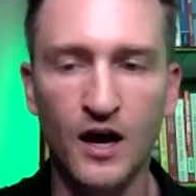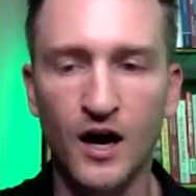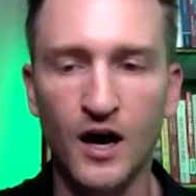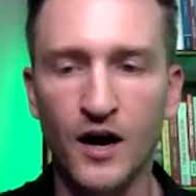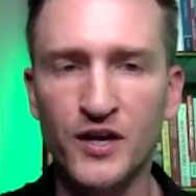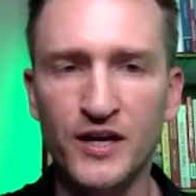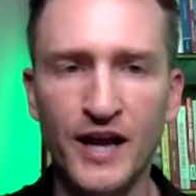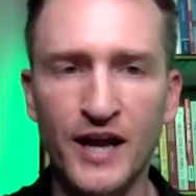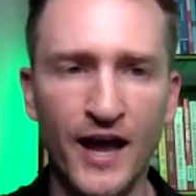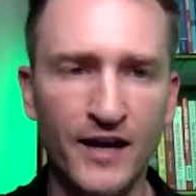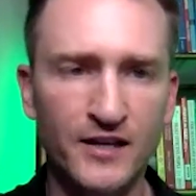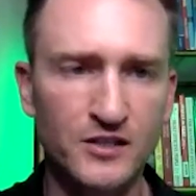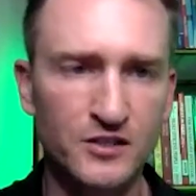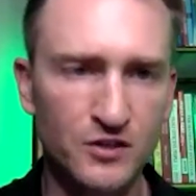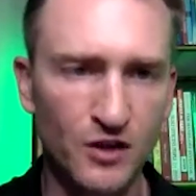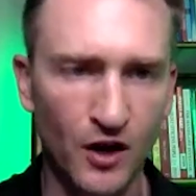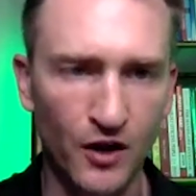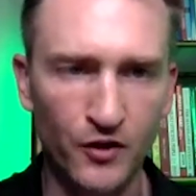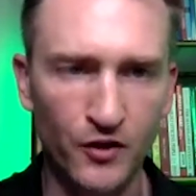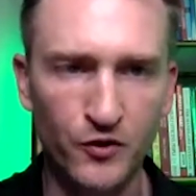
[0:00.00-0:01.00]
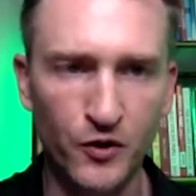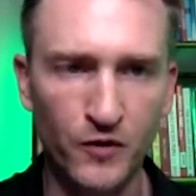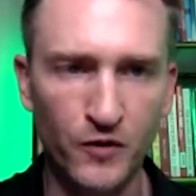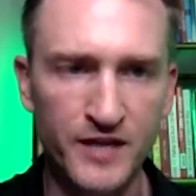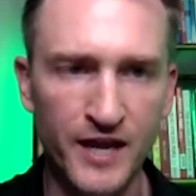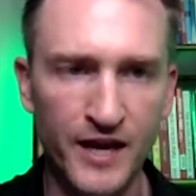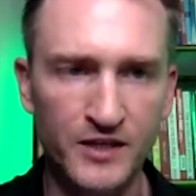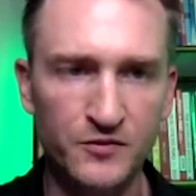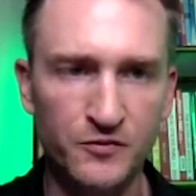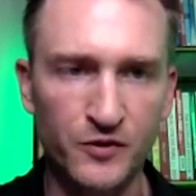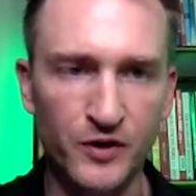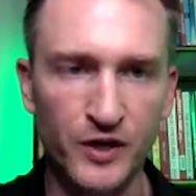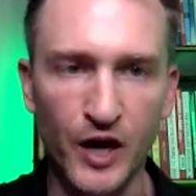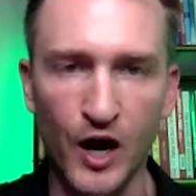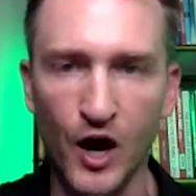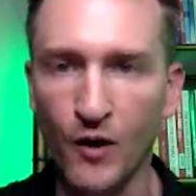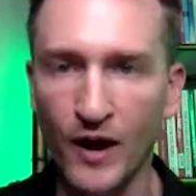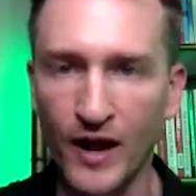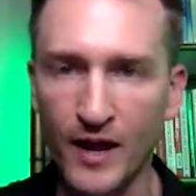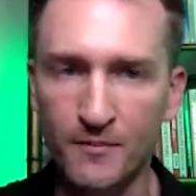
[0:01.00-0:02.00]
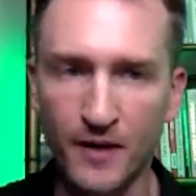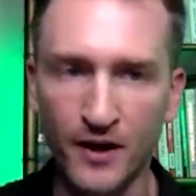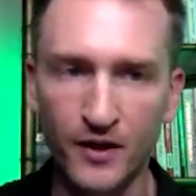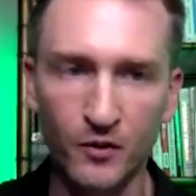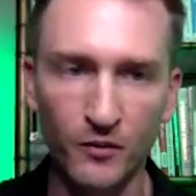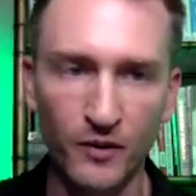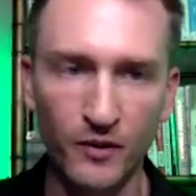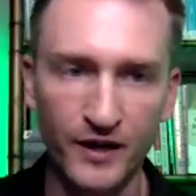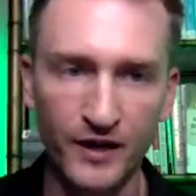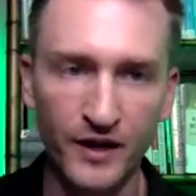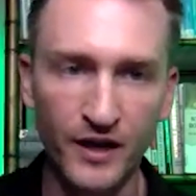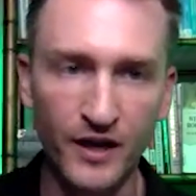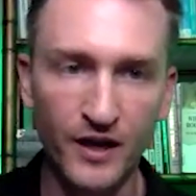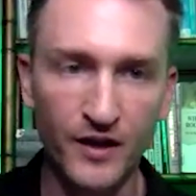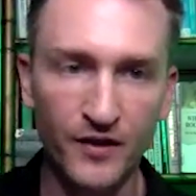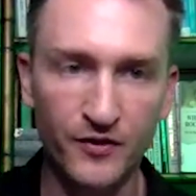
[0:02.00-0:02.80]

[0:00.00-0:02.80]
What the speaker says: You can access all the growth tax-free. Oh, and by the way,